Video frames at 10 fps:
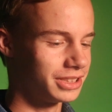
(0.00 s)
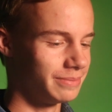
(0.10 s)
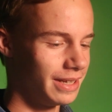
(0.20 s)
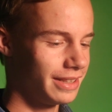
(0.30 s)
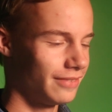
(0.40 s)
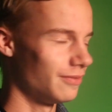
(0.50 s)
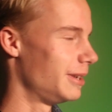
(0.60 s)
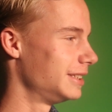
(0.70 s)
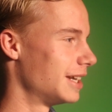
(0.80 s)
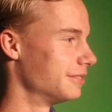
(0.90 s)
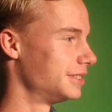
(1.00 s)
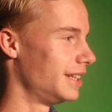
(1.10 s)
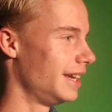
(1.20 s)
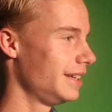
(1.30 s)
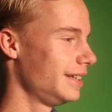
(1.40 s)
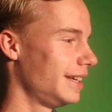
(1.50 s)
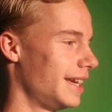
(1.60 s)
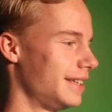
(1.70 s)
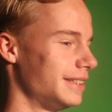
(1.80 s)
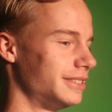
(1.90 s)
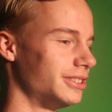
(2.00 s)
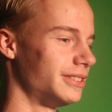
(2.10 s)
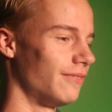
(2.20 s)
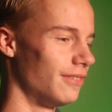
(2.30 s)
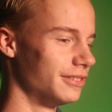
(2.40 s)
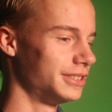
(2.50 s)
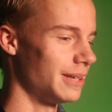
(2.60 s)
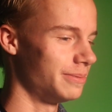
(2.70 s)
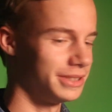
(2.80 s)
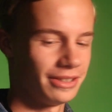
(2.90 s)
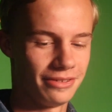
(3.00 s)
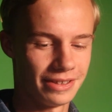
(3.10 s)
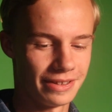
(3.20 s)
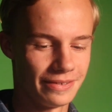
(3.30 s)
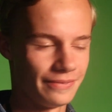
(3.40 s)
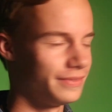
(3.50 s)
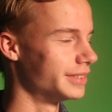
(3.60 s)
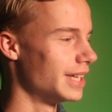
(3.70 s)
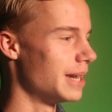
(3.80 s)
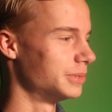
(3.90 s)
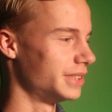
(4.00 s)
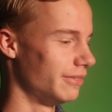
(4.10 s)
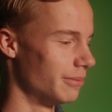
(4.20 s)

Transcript: Smith from A-Town Today, and this is the first episode of the Lambs Lane